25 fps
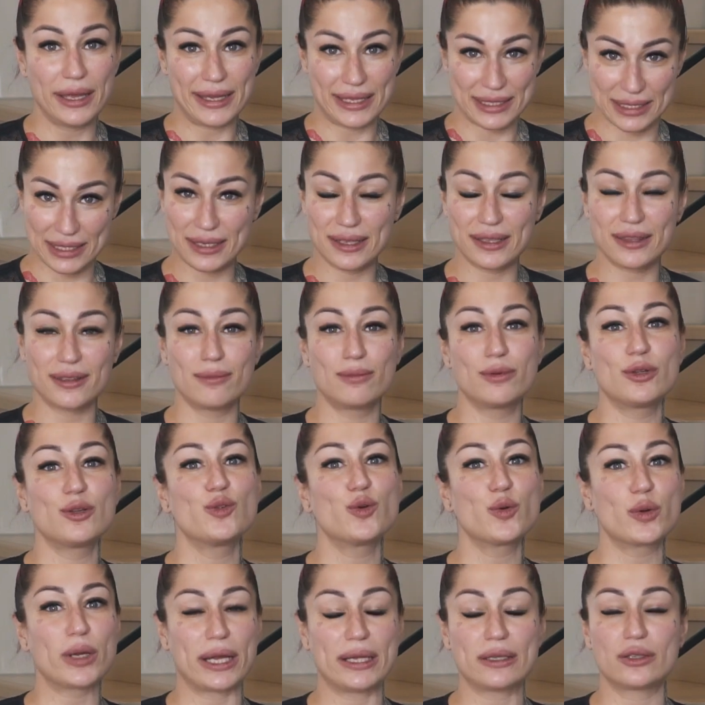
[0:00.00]
It's gonna be
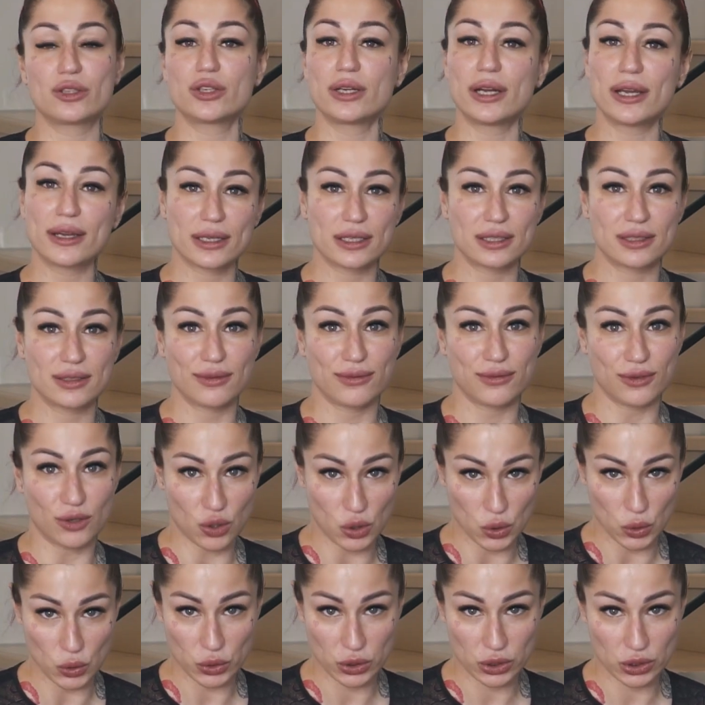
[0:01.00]
look attractive
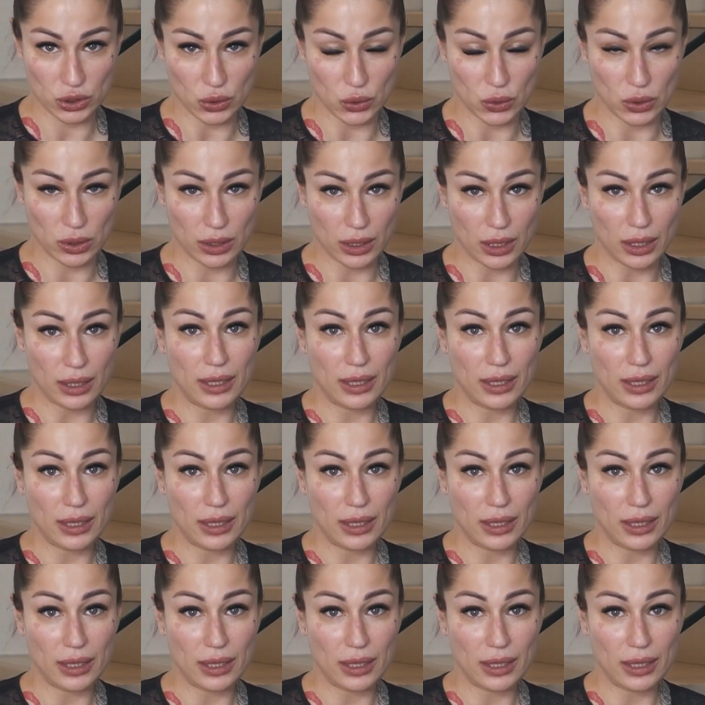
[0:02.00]
also.